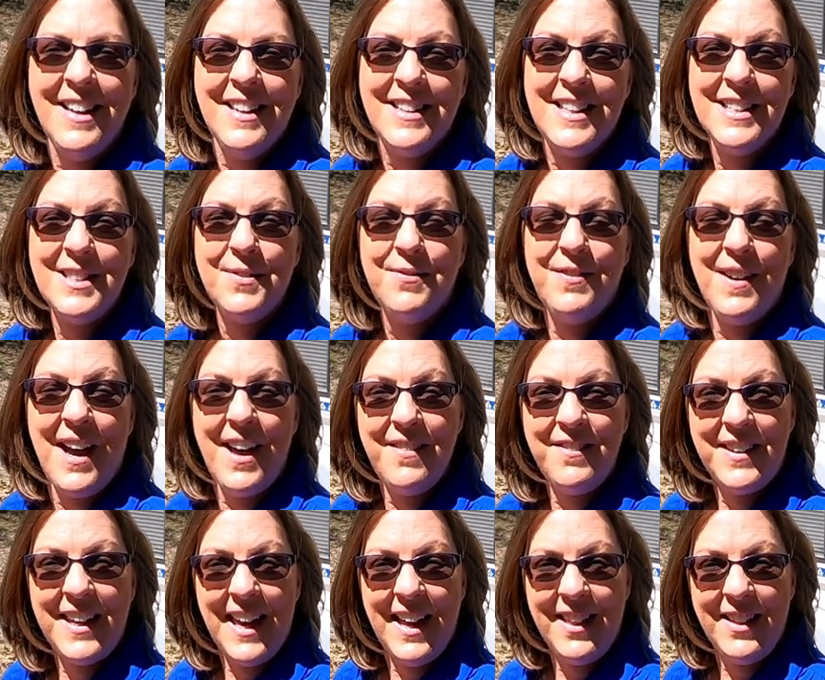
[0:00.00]
This
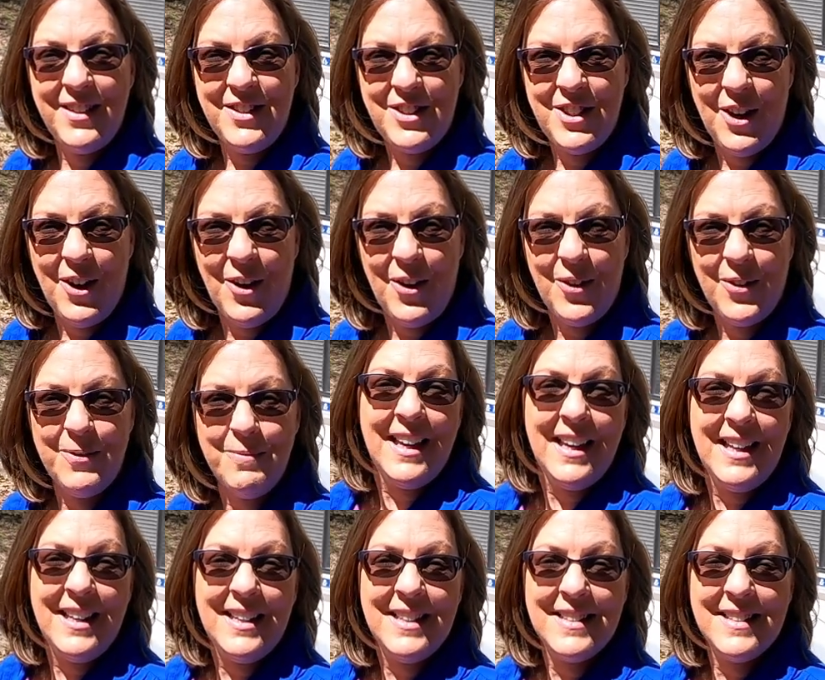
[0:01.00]
5-gallon tote
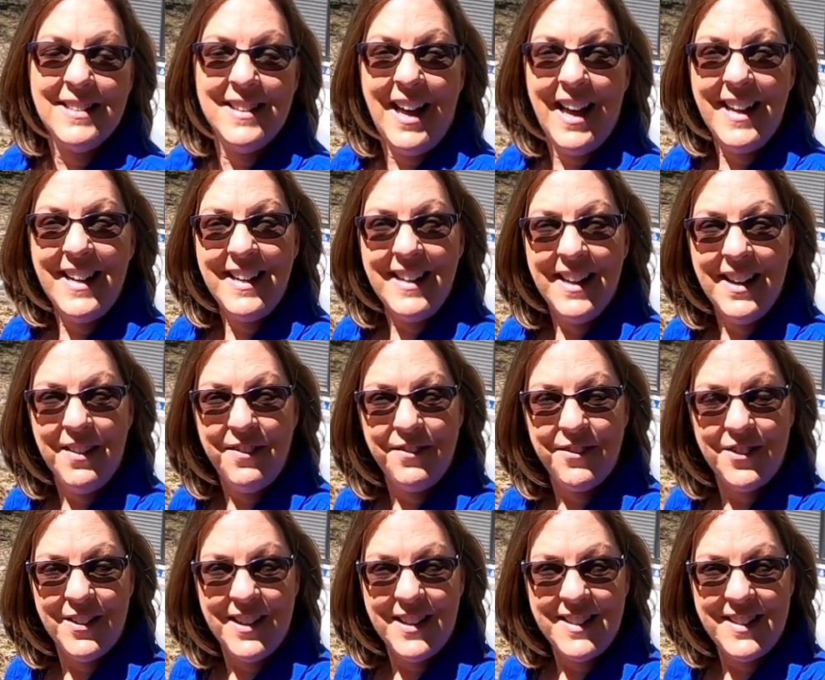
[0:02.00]
is light enough
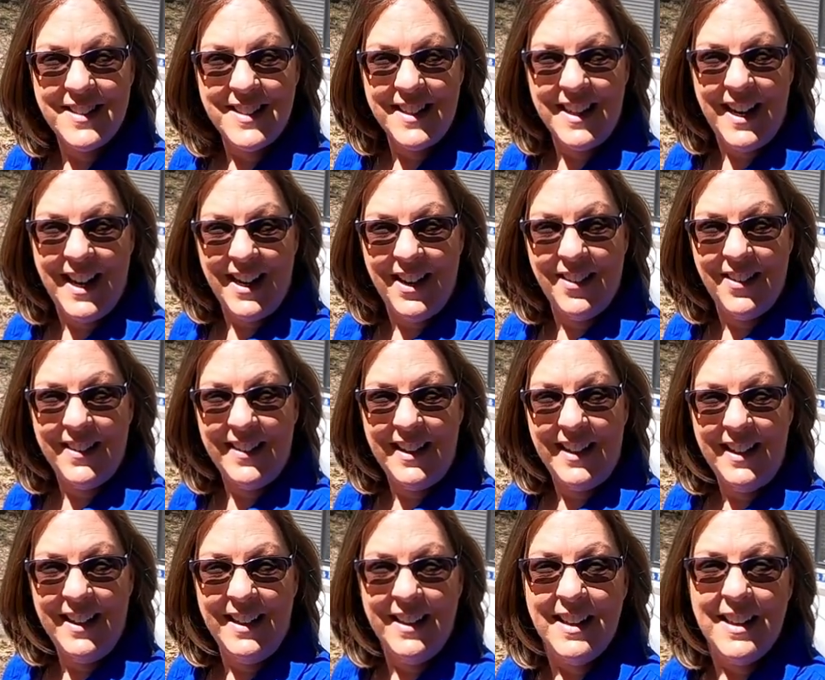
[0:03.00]
for us to
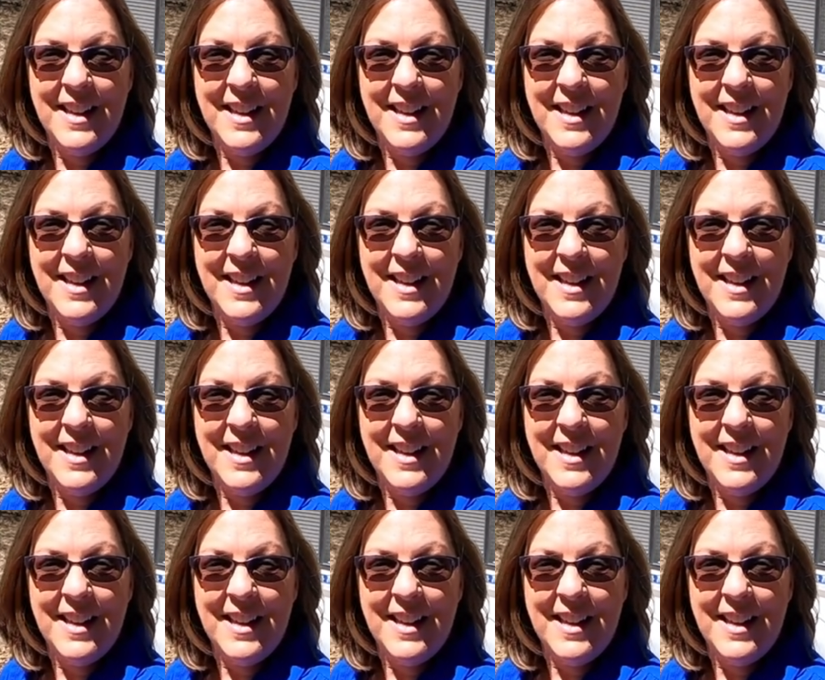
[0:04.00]
carry,